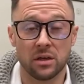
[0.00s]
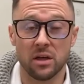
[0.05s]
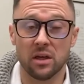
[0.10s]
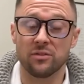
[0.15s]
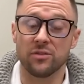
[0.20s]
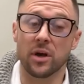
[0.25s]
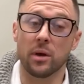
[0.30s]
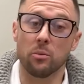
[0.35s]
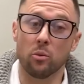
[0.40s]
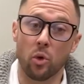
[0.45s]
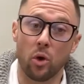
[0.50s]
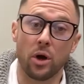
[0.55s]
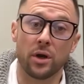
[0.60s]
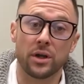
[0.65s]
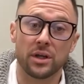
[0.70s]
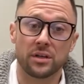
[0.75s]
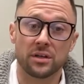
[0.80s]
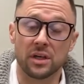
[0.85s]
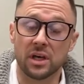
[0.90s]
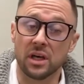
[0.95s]
if I'm
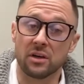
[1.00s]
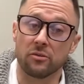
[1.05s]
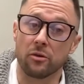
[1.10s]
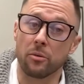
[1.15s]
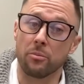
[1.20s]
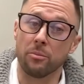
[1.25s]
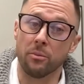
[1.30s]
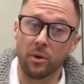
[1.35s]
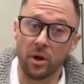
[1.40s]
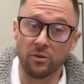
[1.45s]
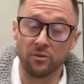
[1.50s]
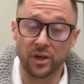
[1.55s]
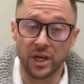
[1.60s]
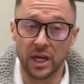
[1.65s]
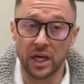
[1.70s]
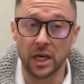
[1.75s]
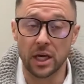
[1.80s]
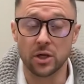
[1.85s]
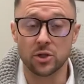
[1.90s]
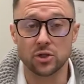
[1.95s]
wanting to give them a
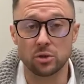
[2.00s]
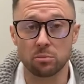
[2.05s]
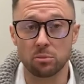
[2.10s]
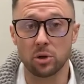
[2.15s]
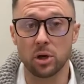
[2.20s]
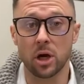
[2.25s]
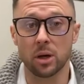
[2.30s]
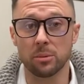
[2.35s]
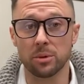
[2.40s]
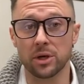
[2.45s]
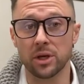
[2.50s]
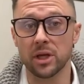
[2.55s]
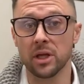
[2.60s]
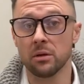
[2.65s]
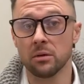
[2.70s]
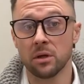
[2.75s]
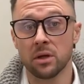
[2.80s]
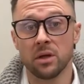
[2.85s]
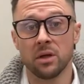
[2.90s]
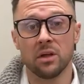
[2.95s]
vacation
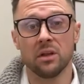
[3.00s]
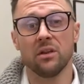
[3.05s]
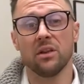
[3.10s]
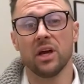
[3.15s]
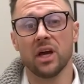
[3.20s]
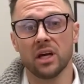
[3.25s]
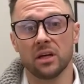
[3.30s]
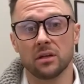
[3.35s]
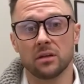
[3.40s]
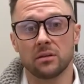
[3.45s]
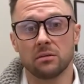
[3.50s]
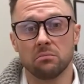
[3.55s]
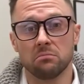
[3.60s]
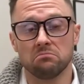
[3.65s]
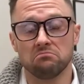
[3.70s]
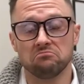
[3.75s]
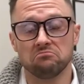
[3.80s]
property, that